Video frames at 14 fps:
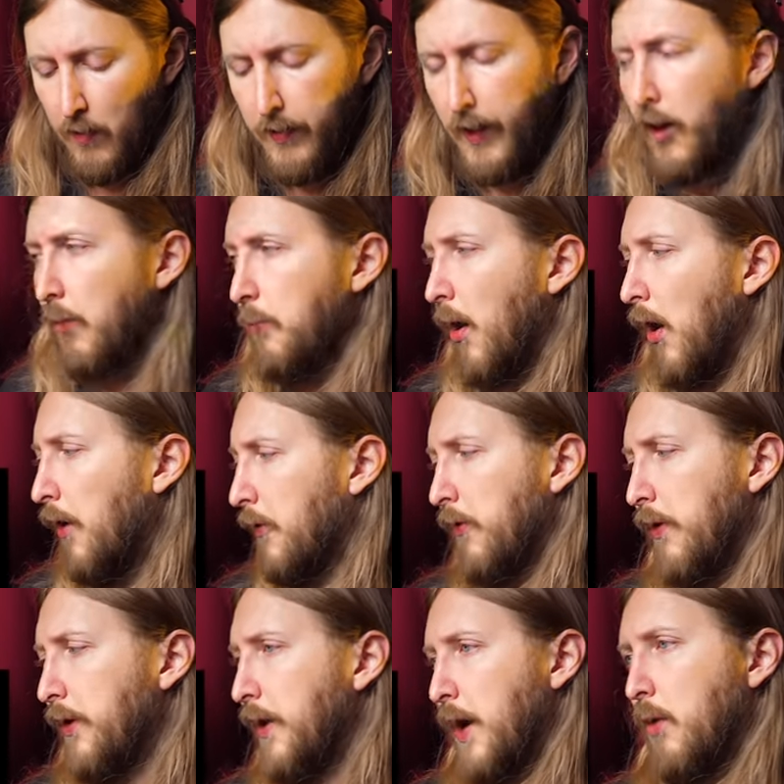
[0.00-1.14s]
The
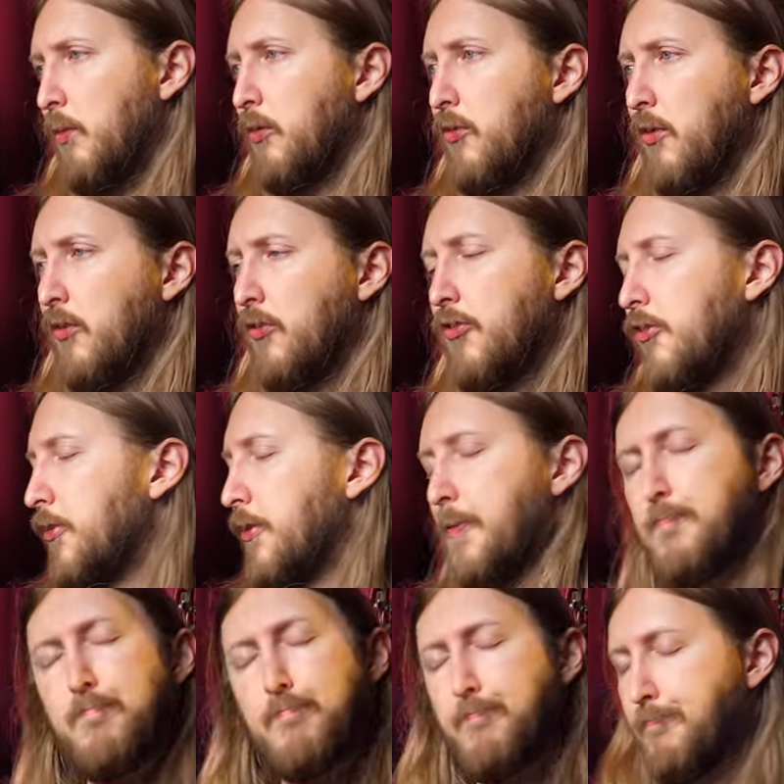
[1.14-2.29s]
camaraderie there was just
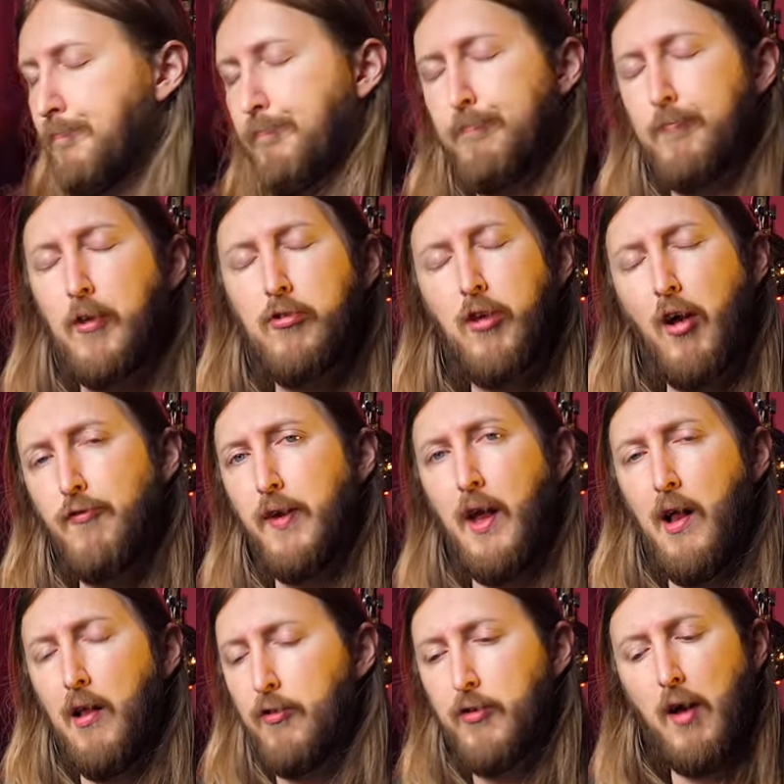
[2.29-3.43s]
something else.